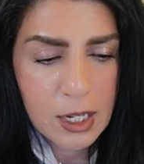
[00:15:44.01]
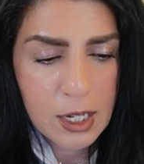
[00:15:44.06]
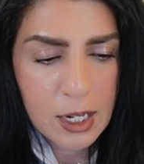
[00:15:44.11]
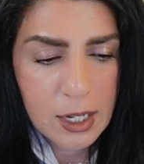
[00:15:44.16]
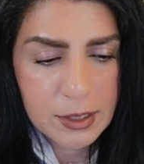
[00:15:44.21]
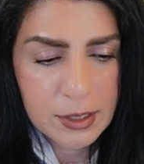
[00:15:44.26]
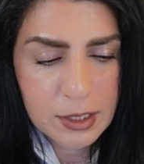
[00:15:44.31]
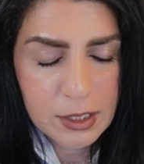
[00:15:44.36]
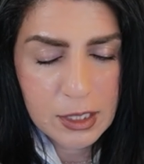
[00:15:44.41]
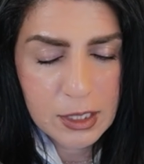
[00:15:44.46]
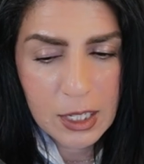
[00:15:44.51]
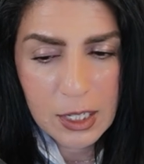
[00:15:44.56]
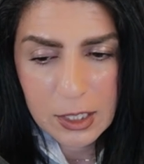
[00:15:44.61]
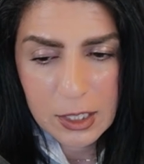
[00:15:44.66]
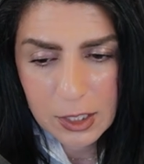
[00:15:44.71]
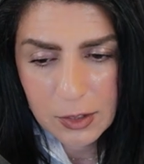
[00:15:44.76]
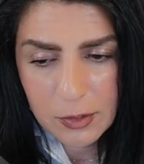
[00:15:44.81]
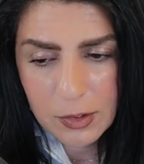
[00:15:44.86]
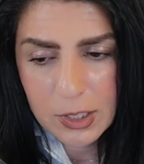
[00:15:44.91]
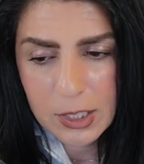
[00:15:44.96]
and then
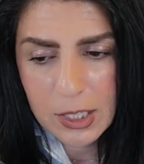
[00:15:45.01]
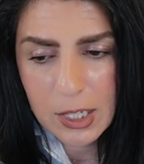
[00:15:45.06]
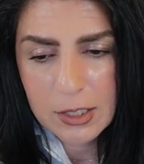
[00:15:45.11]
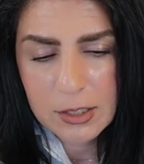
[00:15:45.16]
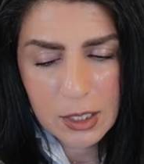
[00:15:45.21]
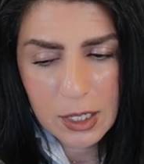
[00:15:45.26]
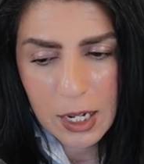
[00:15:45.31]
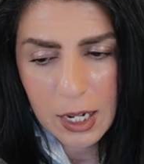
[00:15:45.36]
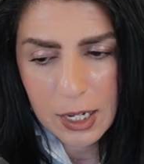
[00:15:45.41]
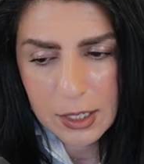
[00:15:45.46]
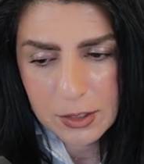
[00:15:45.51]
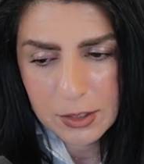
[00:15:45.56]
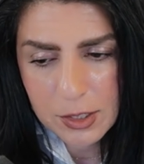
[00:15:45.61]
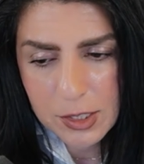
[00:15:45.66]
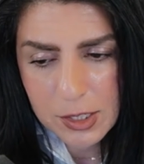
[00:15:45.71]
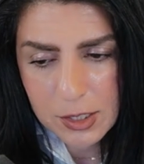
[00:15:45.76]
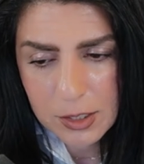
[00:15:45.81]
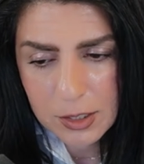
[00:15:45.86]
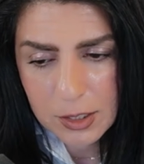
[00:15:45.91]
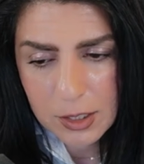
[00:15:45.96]
giving that
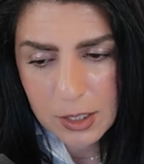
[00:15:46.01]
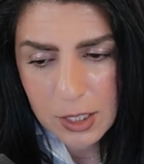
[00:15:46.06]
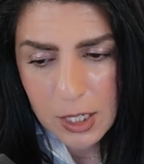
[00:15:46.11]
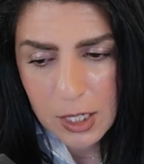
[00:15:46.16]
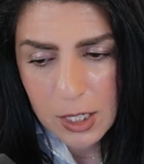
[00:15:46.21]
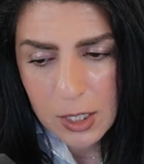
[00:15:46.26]
answer.